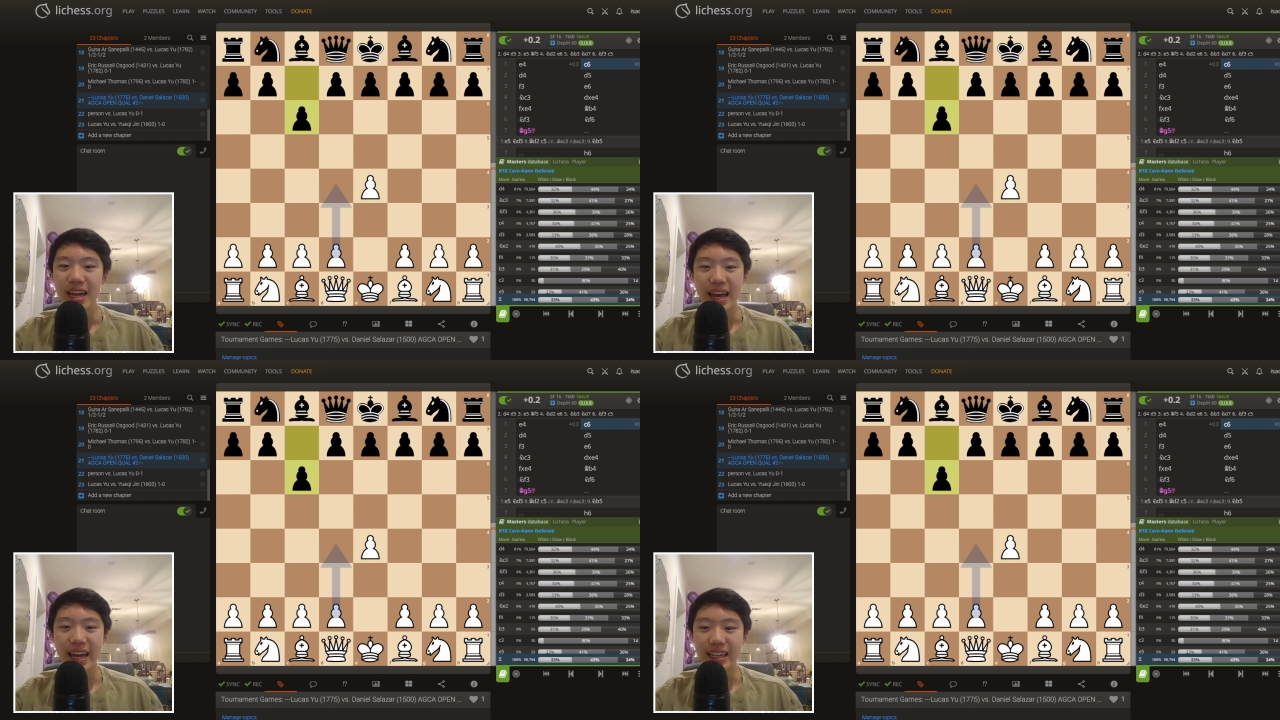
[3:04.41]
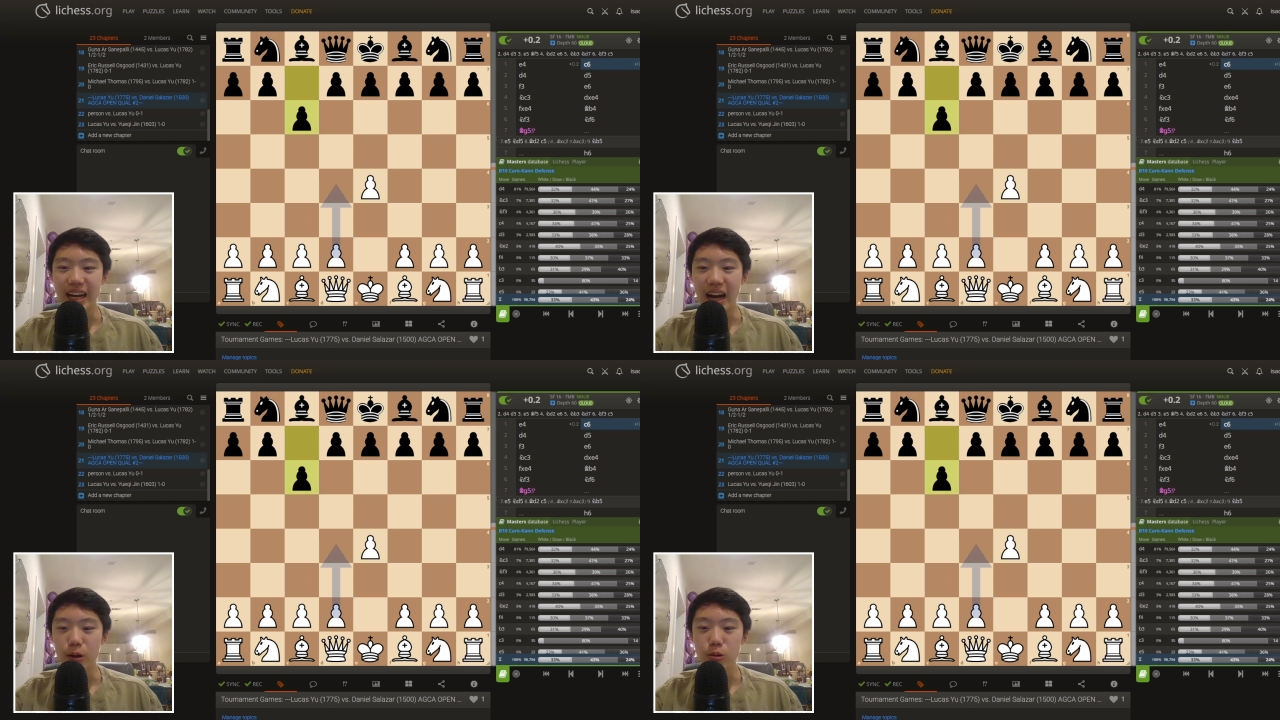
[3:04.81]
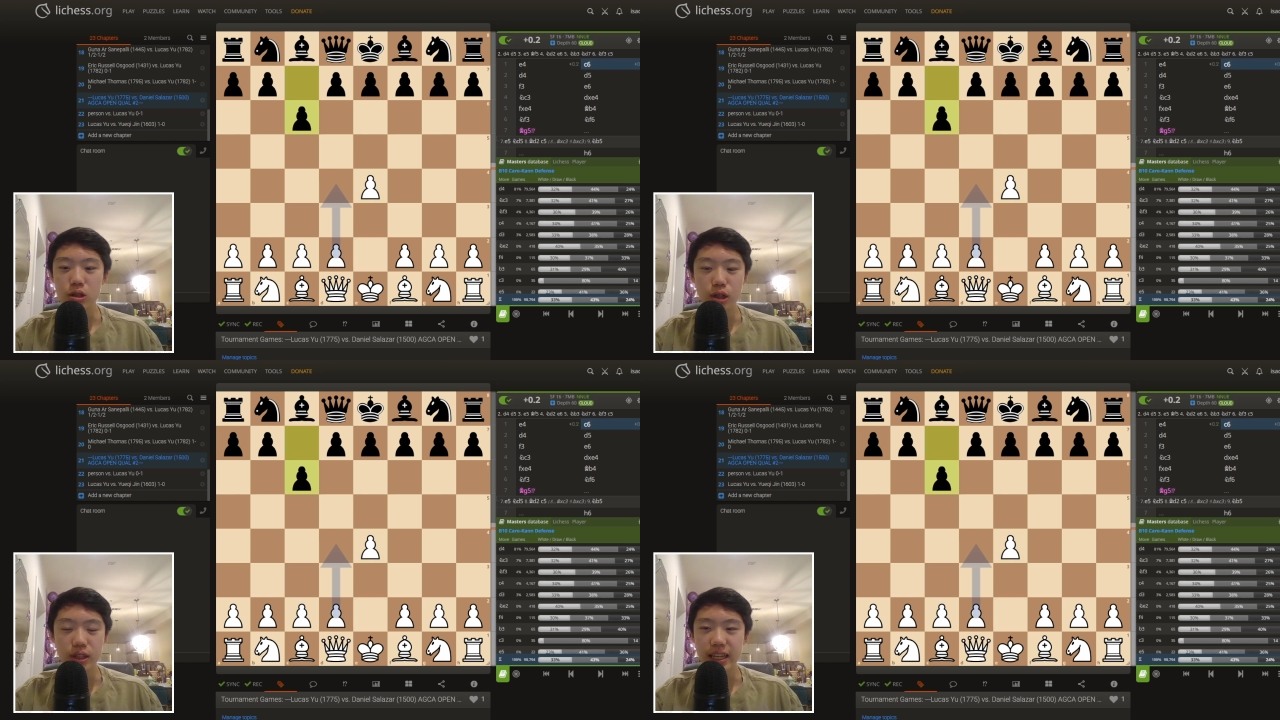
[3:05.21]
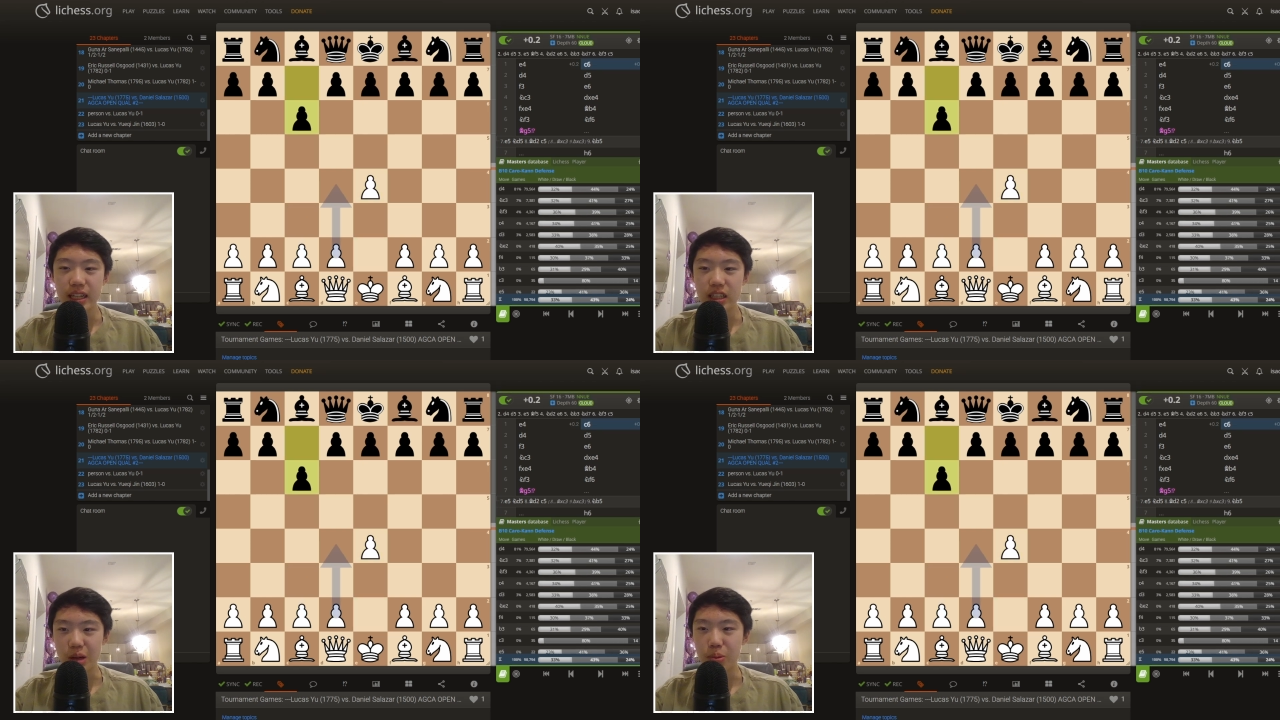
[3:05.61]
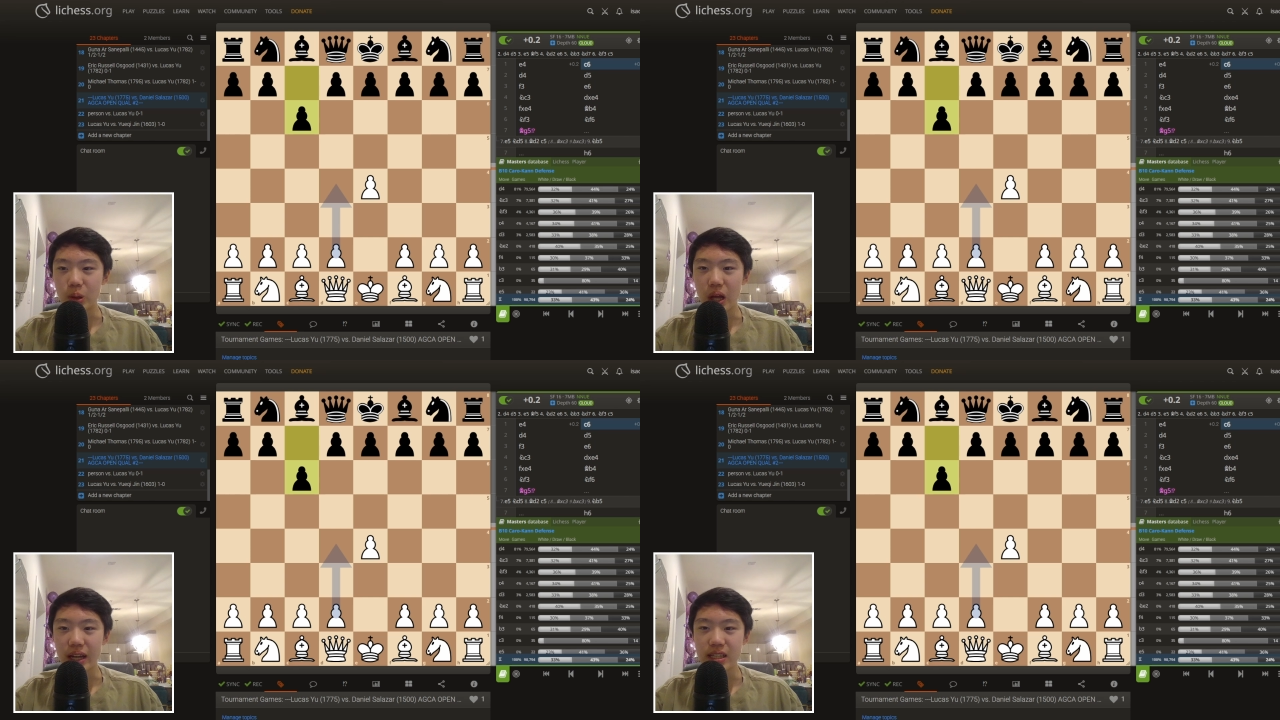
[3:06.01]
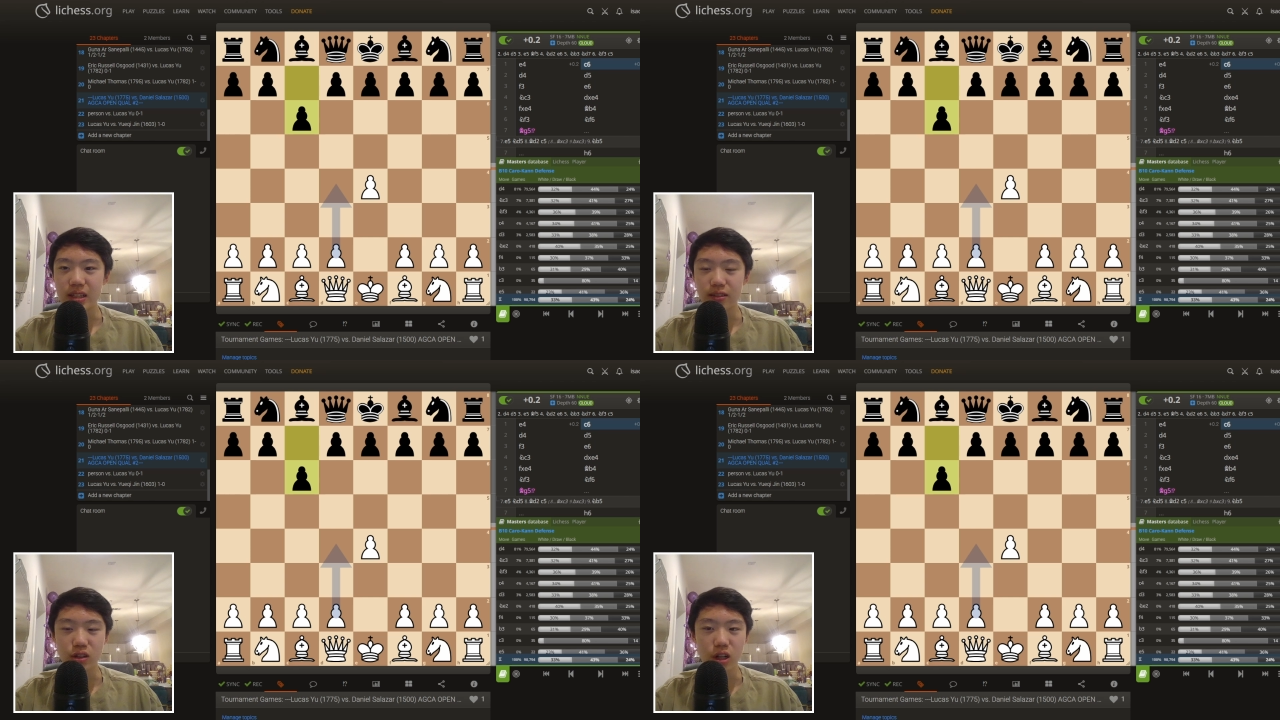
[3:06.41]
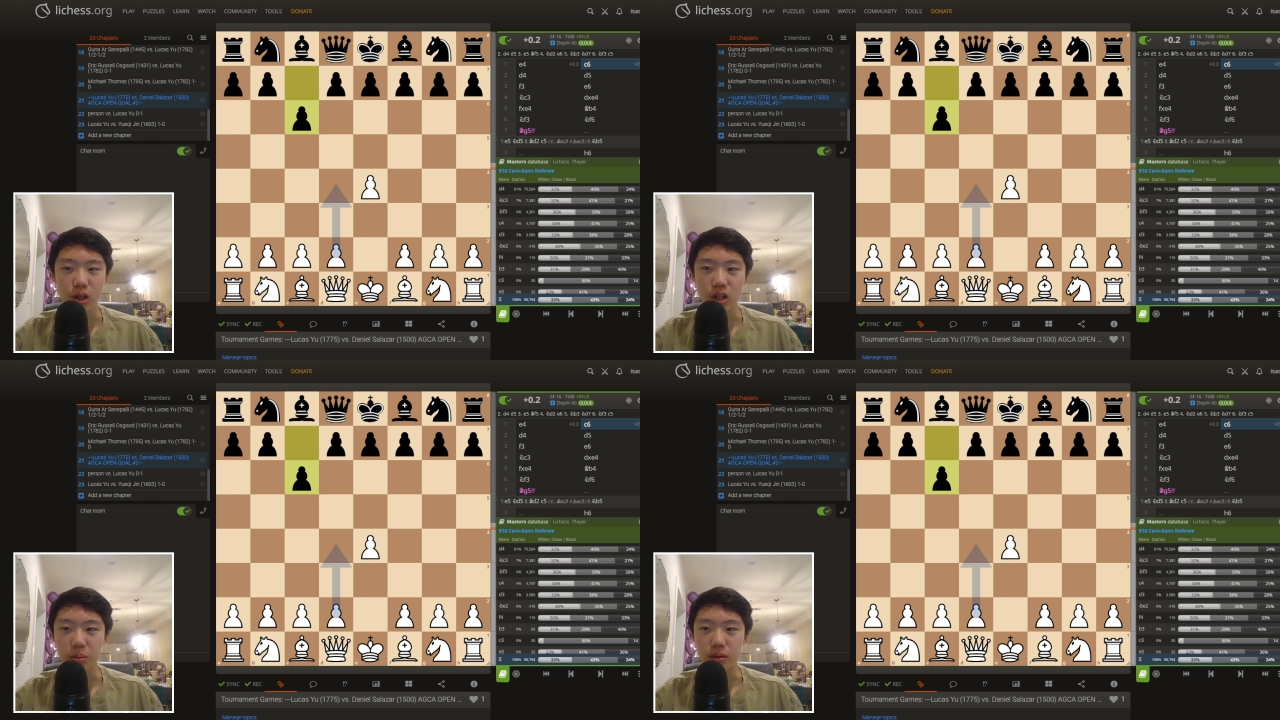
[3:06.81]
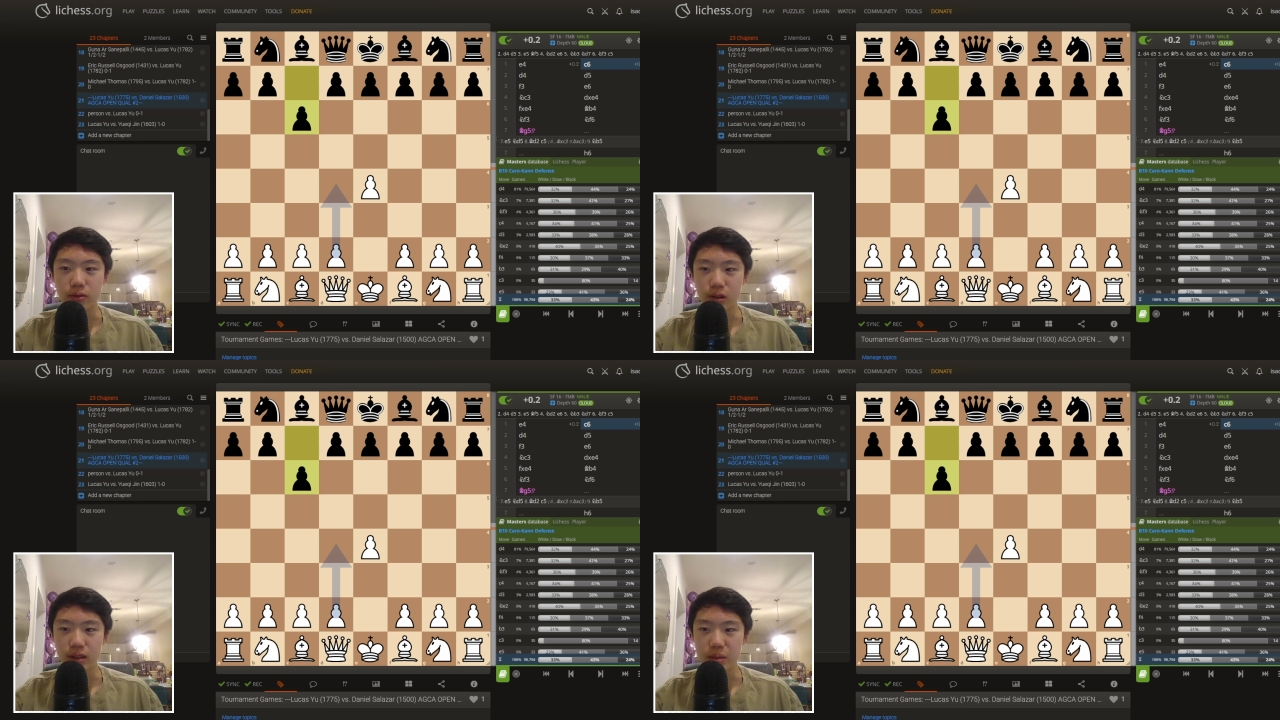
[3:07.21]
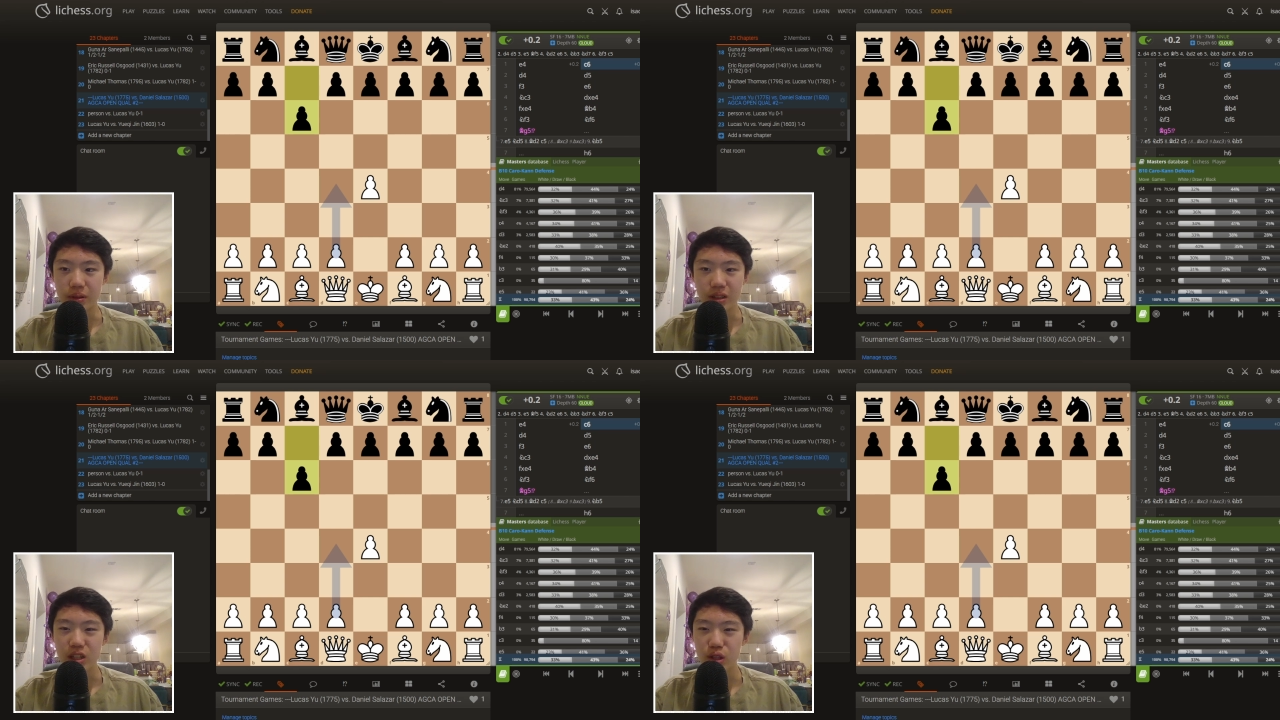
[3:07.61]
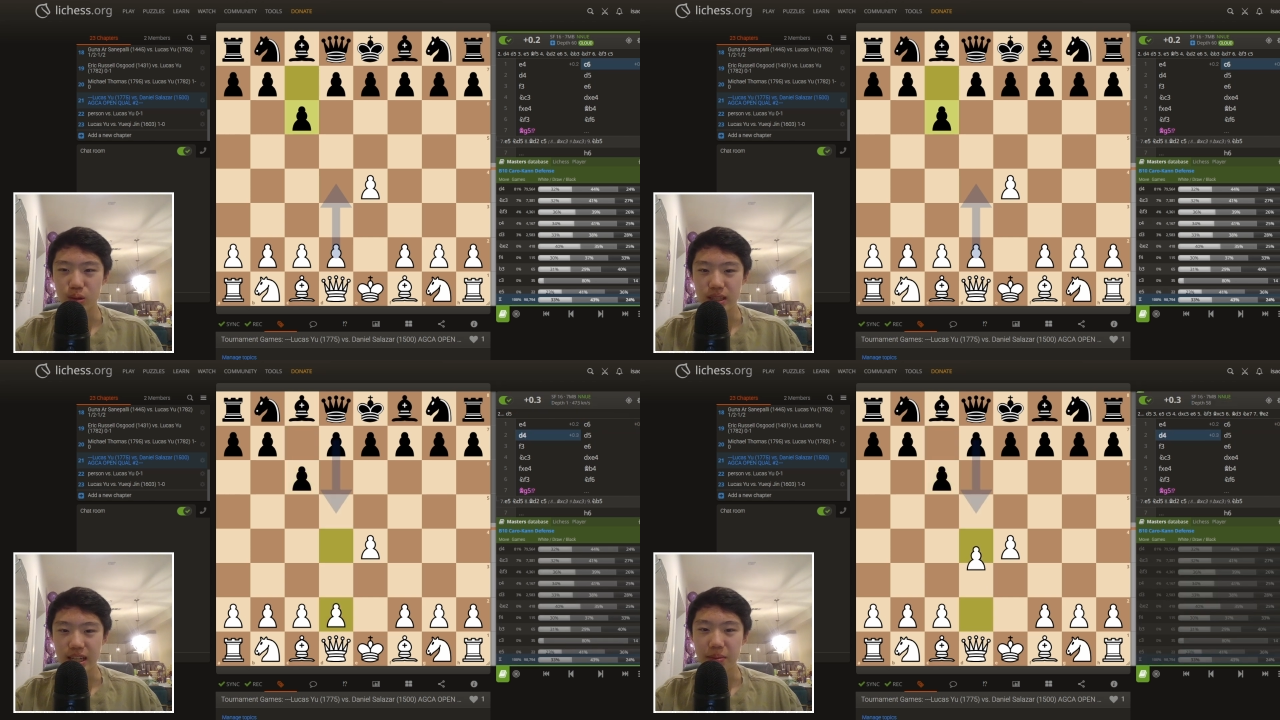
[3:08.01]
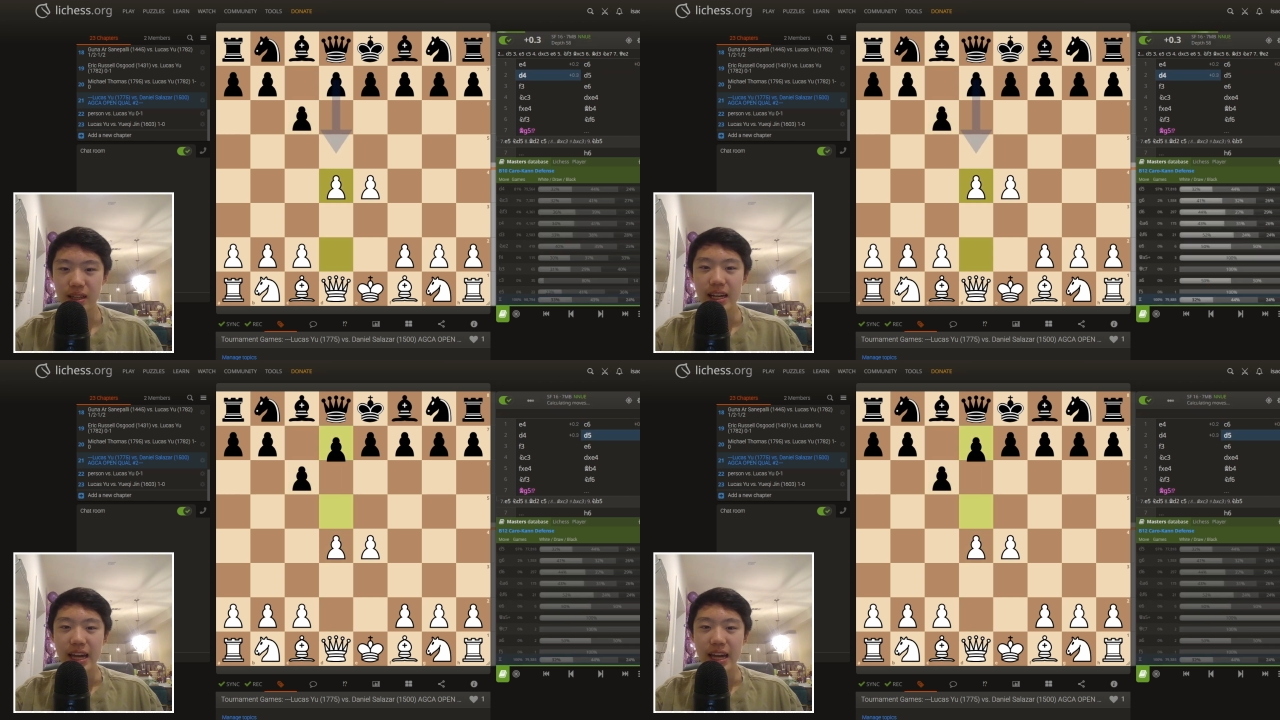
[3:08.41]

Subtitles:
and I was looking at a couple lines of the Caro-Kann before this, but not too in depth.